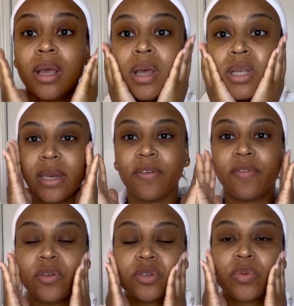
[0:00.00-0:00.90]
So it
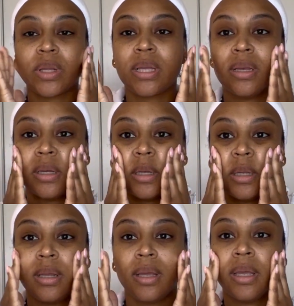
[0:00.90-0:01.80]
feels really good.
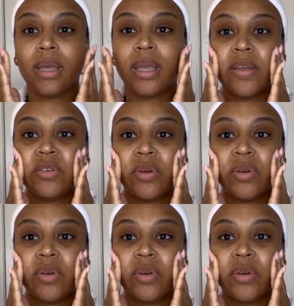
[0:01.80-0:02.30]
It gives you a